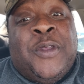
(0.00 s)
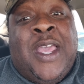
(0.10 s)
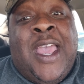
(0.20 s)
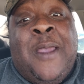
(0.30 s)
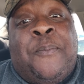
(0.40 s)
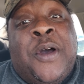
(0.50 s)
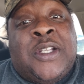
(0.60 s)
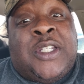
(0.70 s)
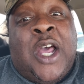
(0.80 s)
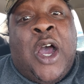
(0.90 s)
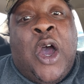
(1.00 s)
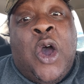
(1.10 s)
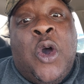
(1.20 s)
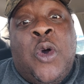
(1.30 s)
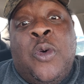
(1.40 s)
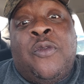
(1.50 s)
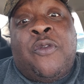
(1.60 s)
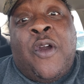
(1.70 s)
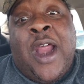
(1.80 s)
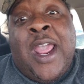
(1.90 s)
he pushed the whole
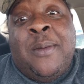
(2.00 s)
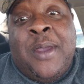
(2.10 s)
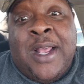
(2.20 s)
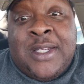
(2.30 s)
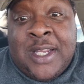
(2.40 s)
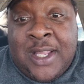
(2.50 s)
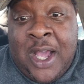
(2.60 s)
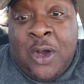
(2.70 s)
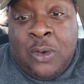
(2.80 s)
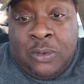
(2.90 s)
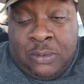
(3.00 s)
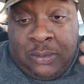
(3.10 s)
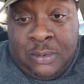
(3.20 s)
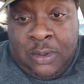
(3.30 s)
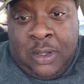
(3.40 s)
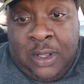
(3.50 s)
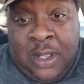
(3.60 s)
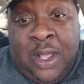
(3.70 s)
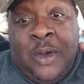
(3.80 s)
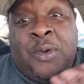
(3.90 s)
frame into the hole
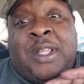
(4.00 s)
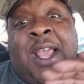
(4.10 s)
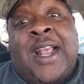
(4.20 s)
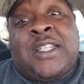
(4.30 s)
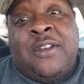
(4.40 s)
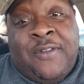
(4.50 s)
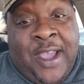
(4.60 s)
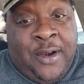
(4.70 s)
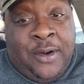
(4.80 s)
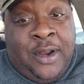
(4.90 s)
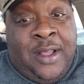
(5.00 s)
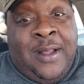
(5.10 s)
with the excavator.